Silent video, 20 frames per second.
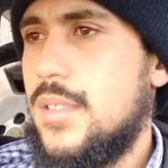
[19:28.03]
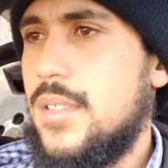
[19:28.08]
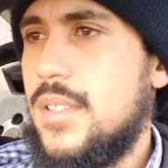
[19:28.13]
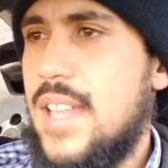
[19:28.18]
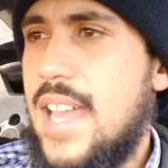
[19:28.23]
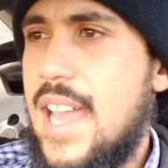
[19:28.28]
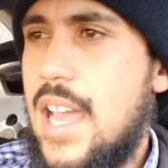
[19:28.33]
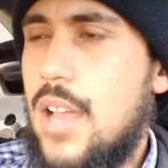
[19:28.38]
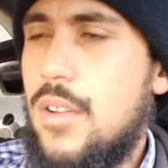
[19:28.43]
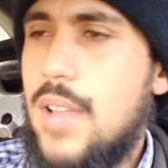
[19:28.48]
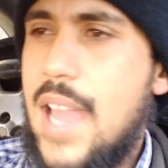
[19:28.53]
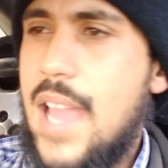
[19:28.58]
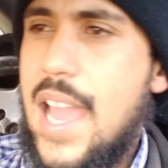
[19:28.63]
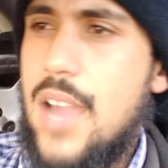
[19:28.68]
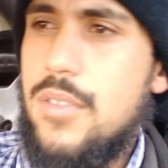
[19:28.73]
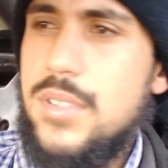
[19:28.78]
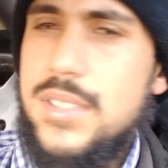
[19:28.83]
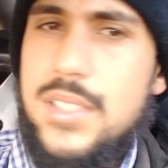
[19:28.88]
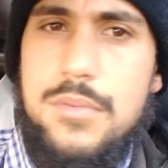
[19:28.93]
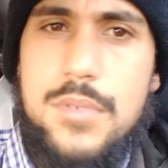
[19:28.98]
Now,
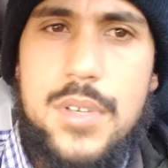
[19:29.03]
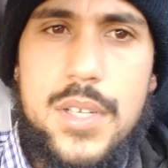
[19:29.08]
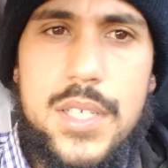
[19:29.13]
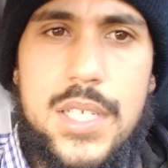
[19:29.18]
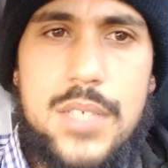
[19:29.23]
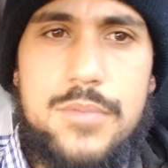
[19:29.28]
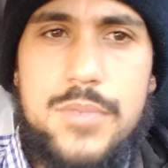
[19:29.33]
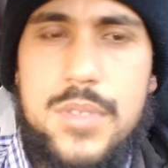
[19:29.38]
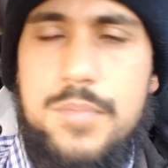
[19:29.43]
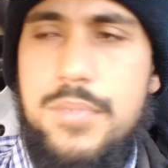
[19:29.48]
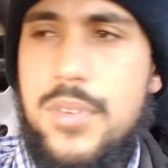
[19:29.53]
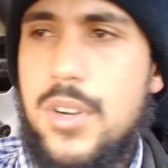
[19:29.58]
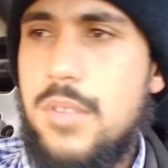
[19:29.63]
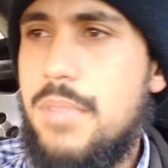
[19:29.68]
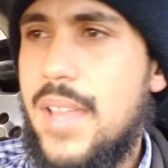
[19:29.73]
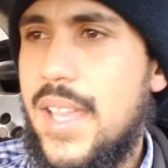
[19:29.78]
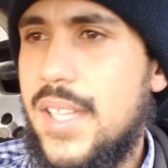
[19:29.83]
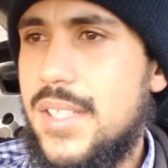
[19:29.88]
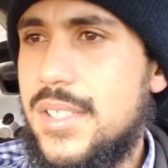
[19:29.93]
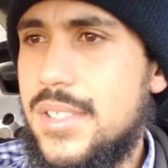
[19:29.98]
how was it working with
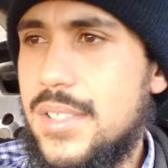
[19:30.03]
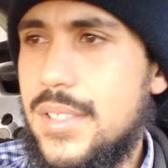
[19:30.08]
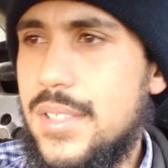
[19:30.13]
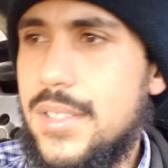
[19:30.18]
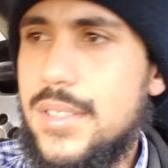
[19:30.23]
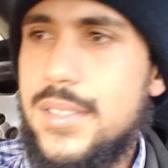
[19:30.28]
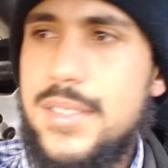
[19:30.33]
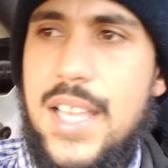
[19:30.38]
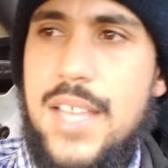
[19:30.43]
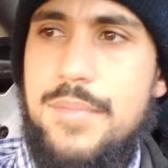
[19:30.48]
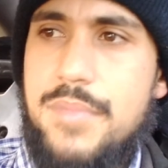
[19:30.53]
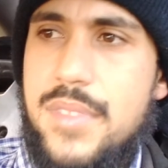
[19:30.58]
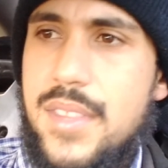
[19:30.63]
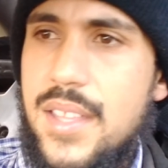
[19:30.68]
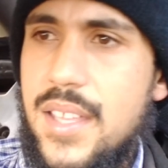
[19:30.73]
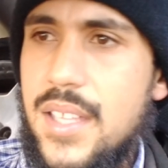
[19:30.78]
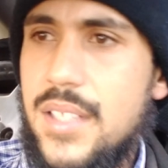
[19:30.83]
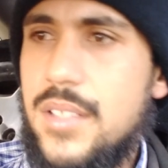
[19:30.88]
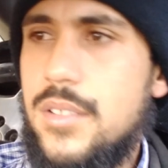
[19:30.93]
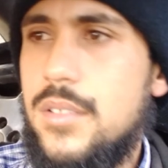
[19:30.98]
probation? Same
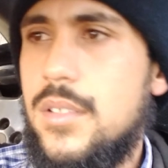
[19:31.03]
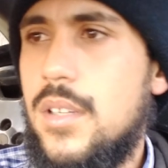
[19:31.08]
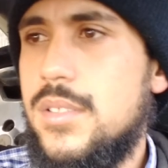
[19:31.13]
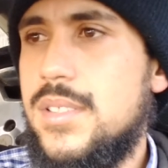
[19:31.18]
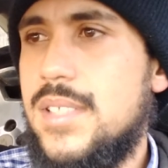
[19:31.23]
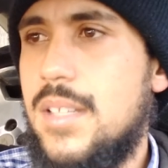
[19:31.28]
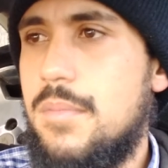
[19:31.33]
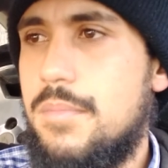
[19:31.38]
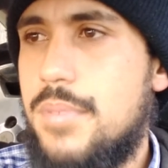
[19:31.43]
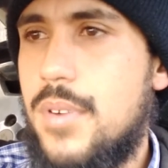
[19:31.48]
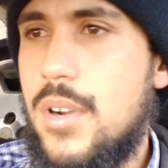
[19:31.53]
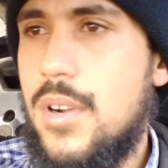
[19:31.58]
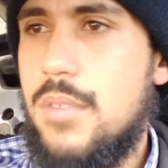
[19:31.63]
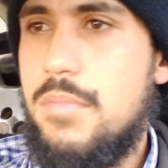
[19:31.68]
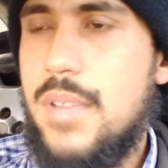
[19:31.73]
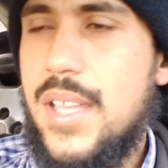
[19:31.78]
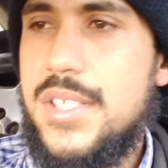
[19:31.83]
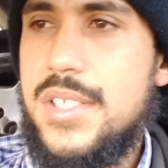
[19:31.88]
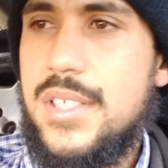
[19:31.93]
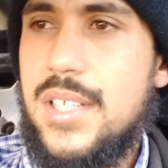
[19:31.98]
thing. You know, some
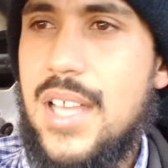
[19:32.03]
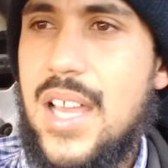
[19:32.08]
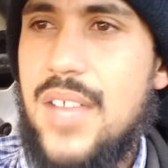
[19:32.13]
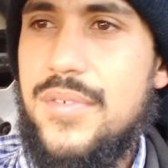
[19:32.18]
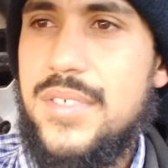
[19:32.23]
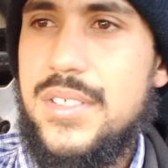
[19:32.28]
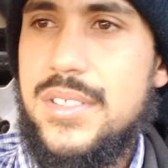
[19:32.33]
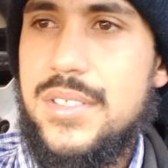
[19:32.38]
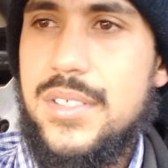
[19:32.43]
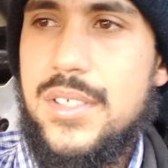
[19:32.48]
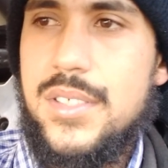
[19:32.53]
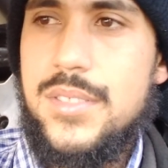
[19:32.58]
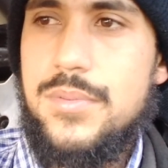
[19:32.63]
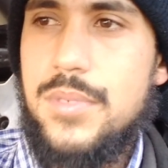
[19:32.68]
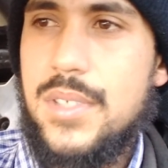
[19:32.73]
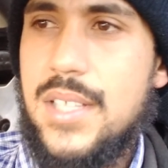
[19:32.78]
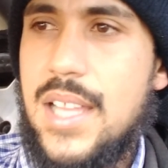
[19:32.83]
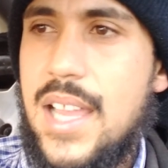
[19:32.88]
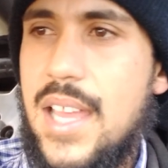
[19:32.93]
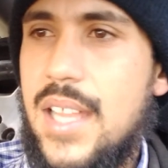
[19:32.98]
probation officers
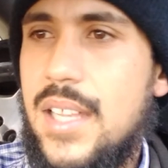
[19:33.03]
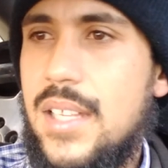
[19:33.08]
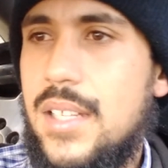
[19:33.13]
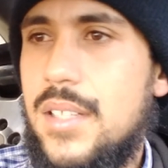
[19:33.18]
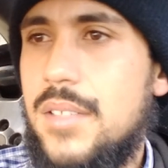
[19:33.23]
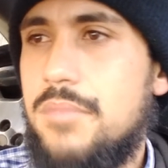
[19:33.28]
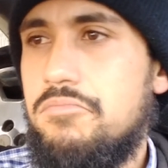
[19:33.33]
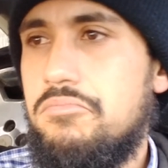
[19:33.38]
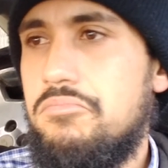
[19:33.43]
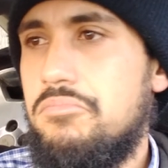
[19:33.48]
were kind of,